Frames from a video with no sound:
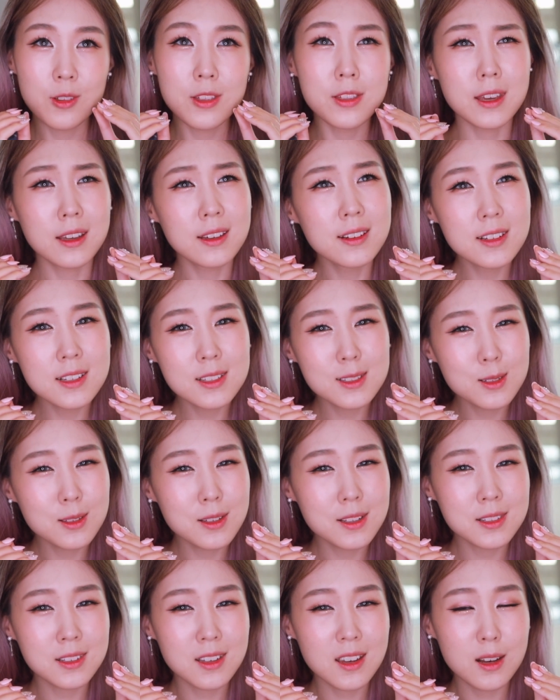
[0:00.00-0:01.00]
thickness to
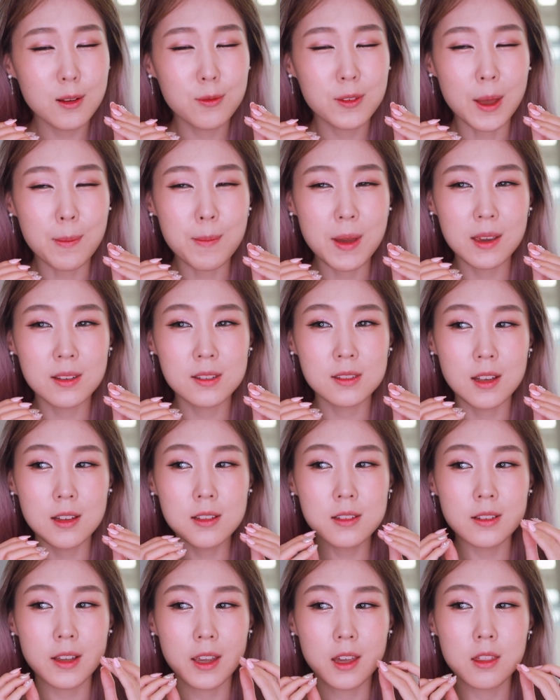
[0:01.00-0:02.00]
the skin, if that makes
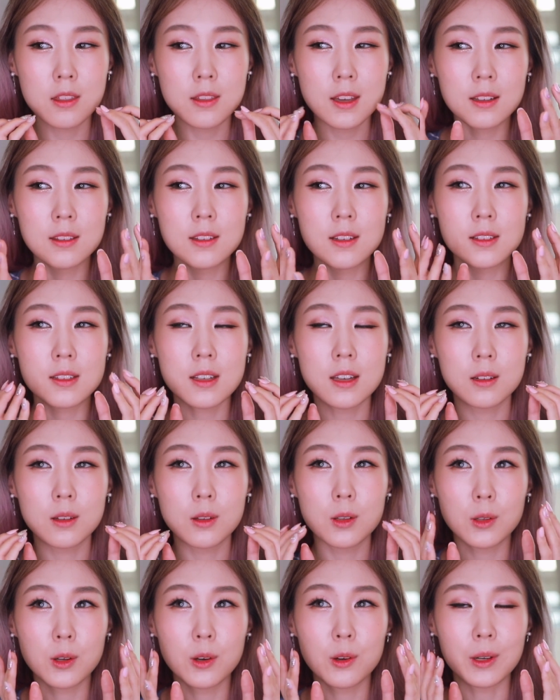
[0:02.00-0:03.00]
sense, like thickness
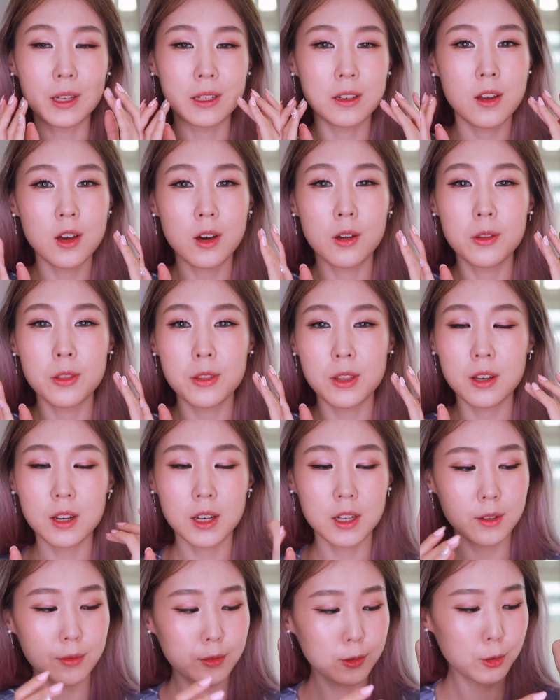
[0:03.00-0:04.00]
and glow and healthy
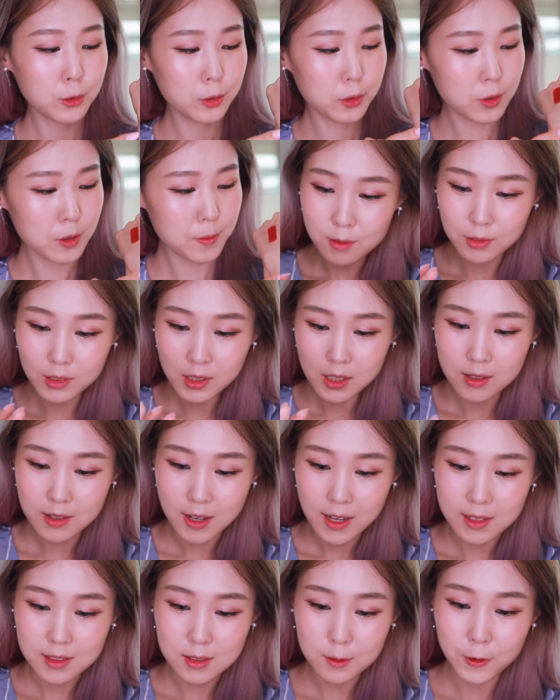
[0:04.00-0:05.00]
kind of look. They're really
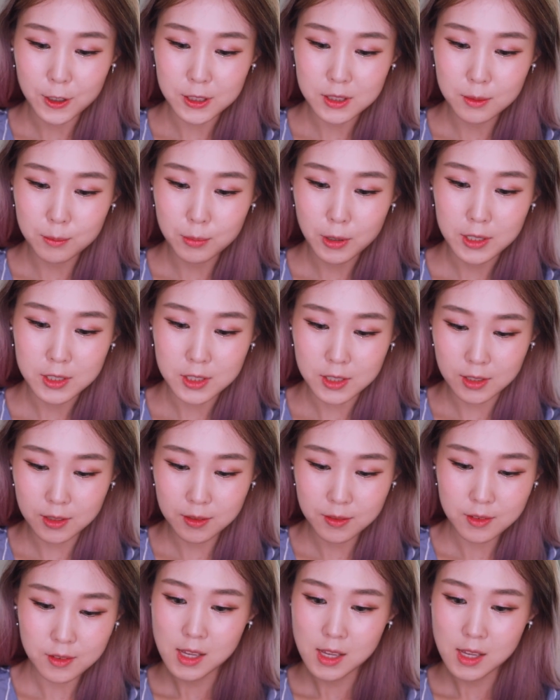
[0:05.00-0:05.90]
nice, first impression.